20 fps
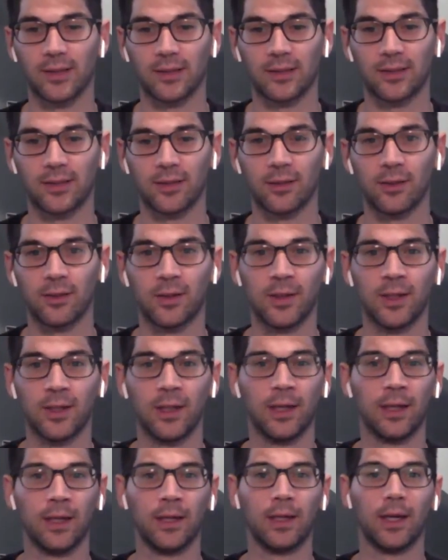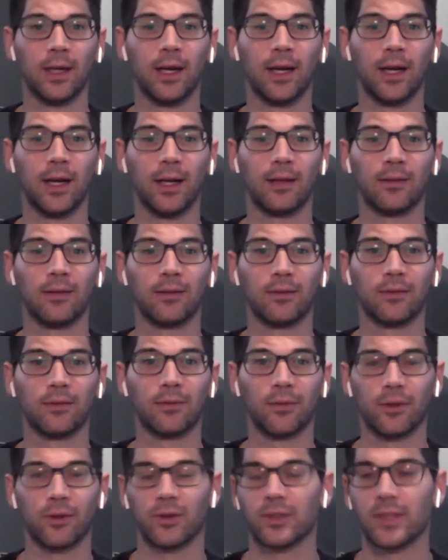And so
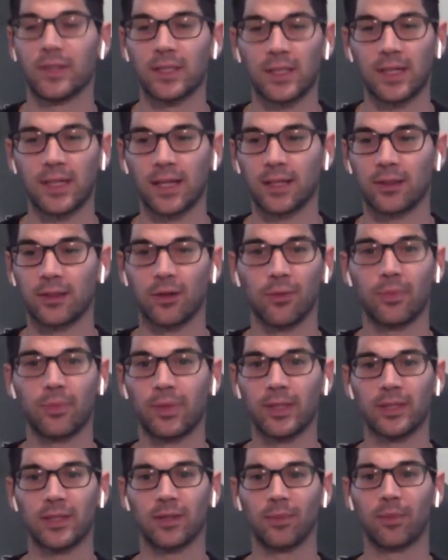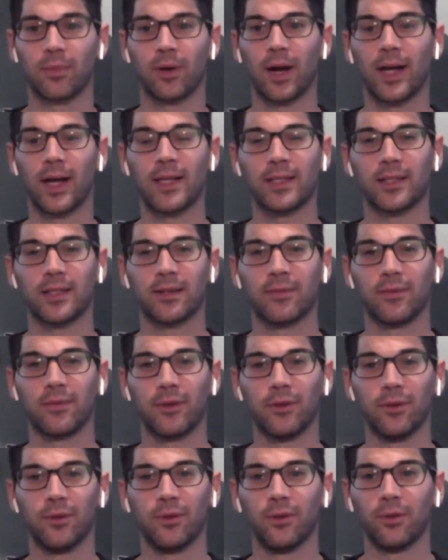for those listening, don't be surprised if
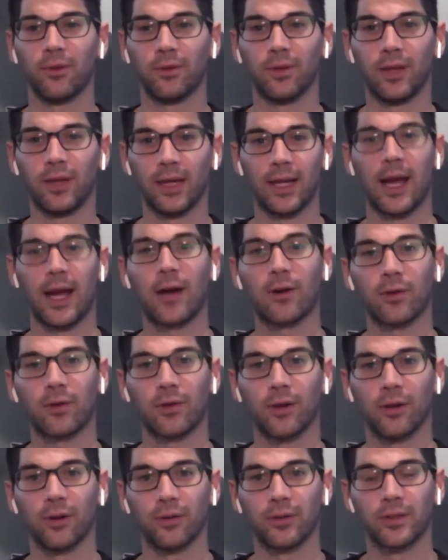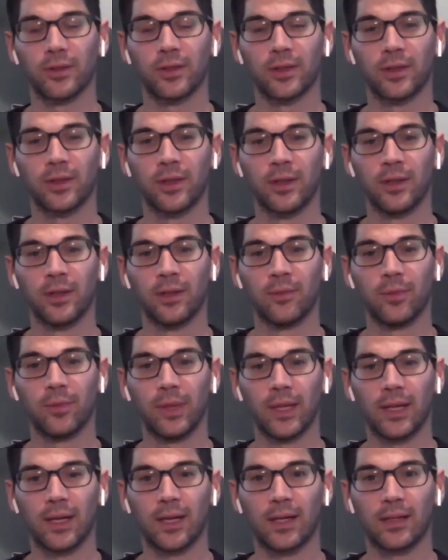you encounter those,
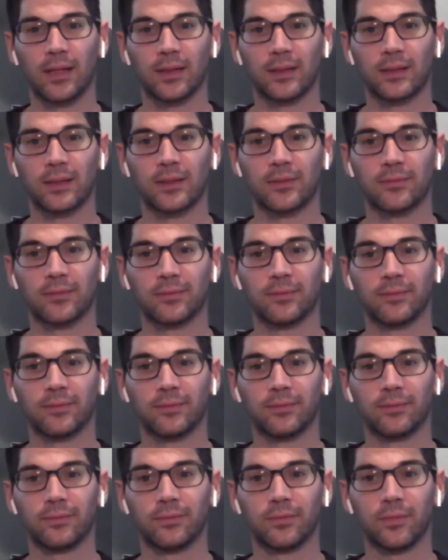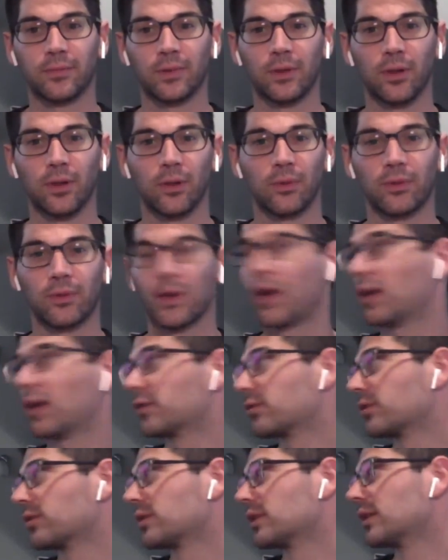because all
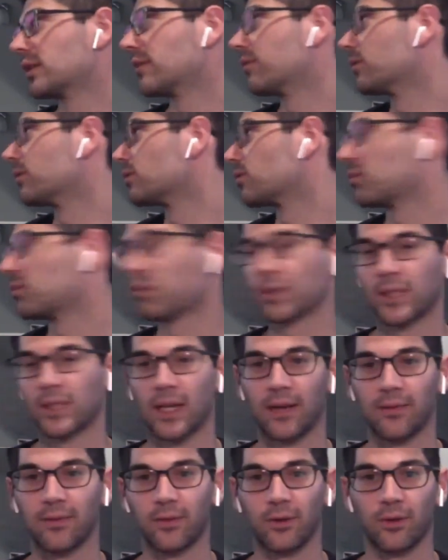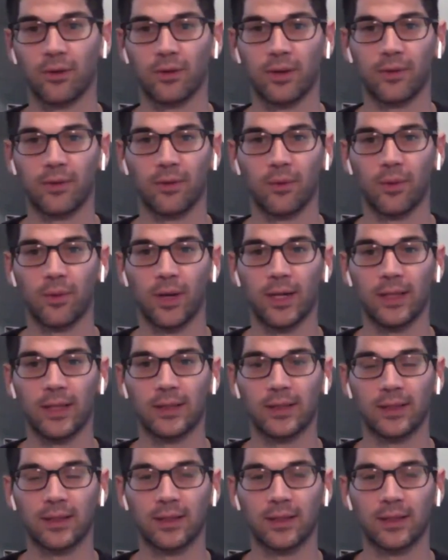sorts of different schools have their own different ways.